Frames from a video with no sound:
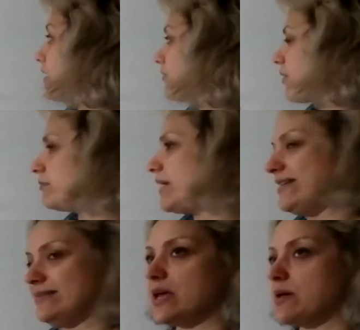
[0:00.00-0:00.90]
from
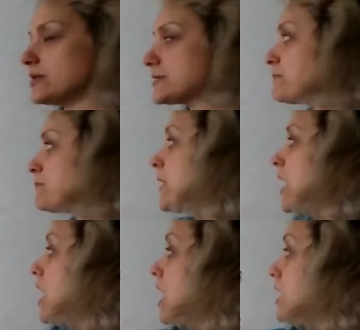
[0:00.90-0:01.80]
any tables.
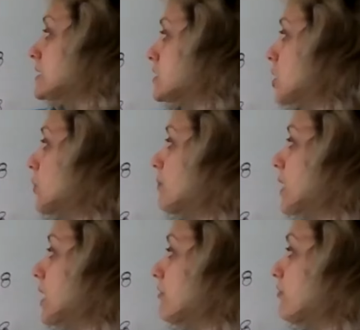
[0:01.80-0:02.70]
So
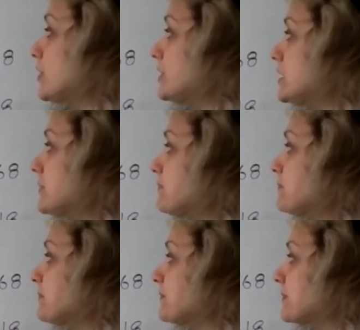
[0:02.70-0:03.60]
for the
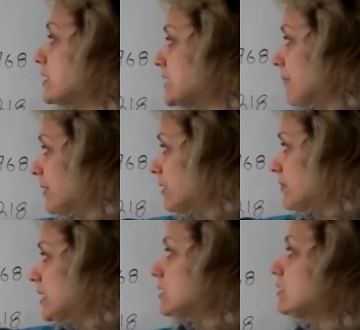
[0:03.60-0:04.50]
sample
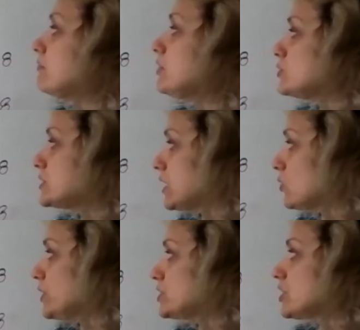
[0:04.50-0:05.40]
mean, we use the
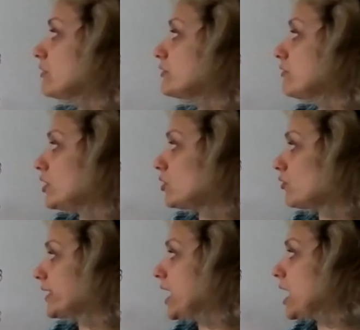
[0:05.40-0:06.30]
equation of the 1
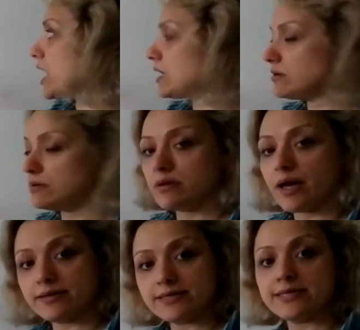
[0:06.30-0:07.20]
over n
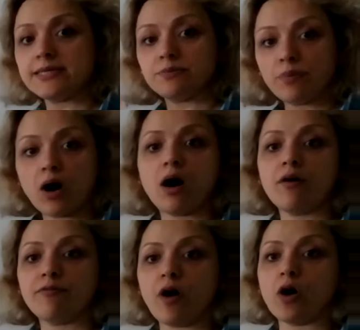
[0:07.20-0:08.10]
and the sigma
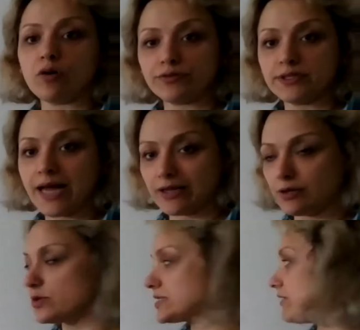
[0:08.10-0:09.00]
of all of the data
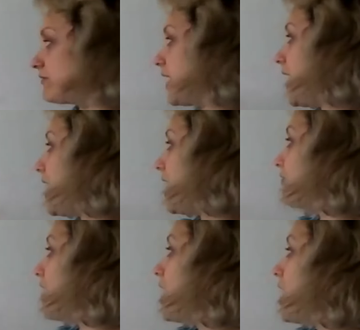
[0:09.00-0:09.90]
points that we have.
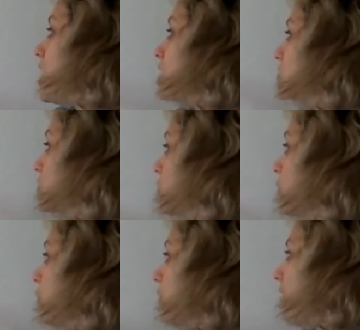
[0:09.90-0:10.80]
So,
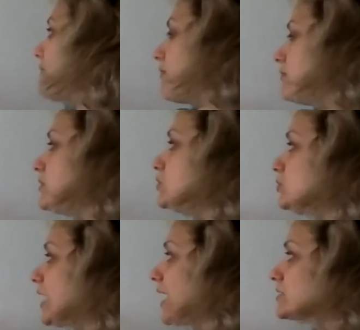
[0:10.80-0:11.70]
and when we do
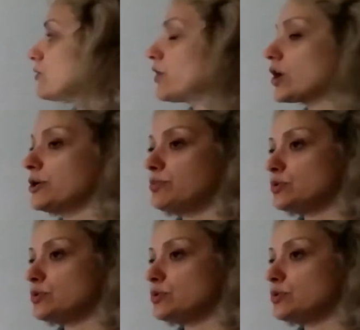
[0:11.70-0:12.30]
that, so we're going to put,